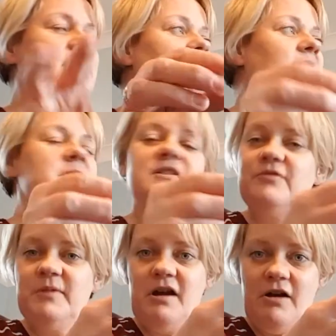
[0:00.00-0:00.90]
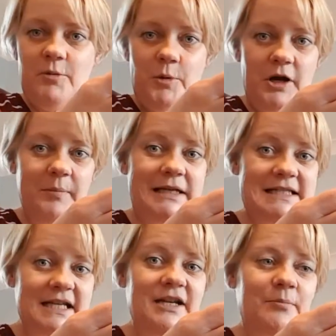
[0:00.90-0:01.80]
adapted from the artwork by
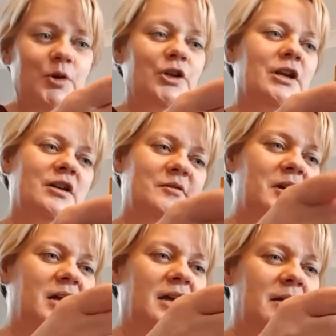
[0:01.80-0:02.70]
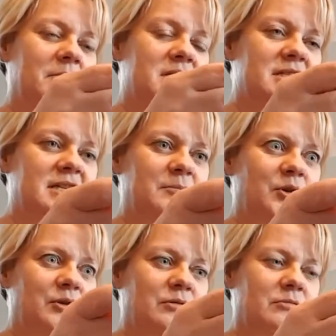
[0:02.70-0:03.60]
Sarah Moon. Now, Sarah
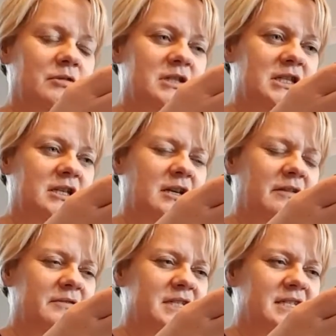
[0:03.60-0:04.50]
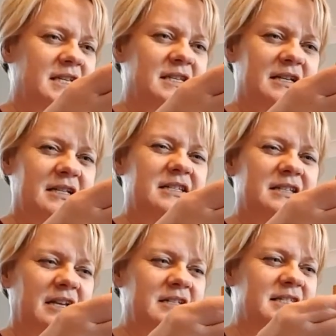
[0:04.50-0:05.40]
Moon was kind of, it's
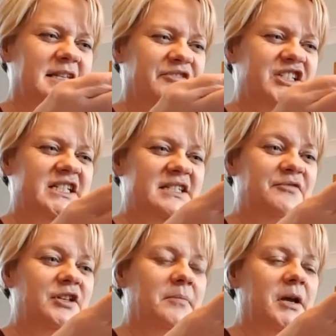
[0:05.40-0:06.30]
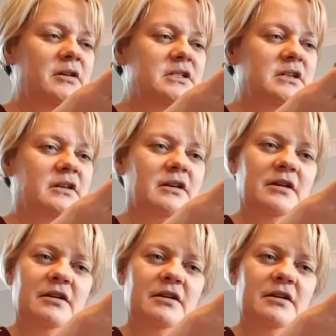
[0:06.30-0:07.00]
kind of 70s feel about it.